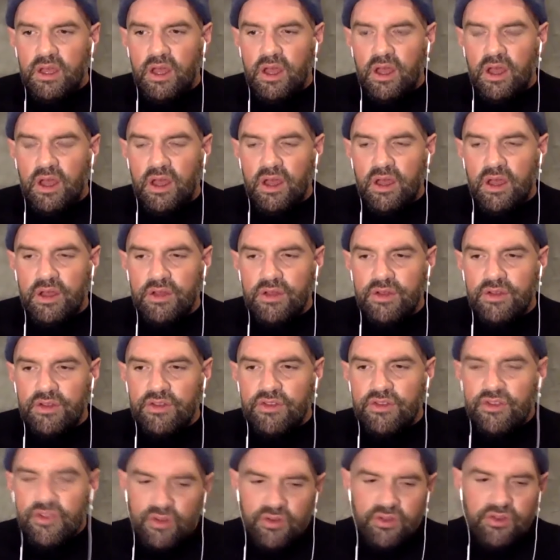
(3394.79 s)
uh
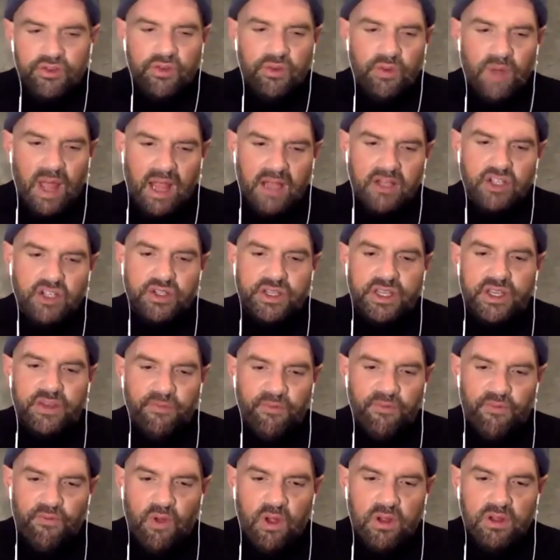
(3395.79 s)
to to actually
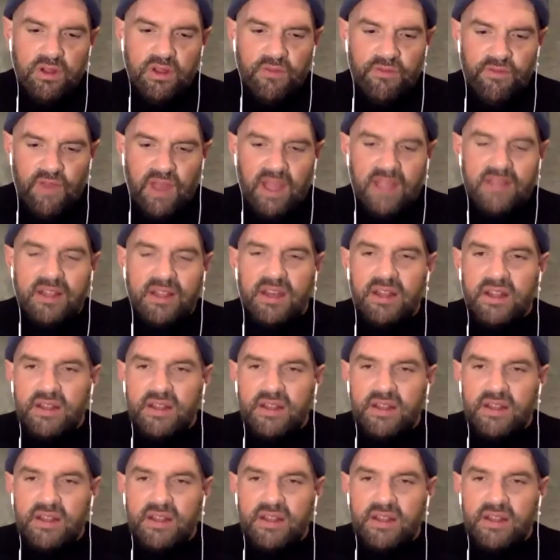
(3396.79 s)
confront the fact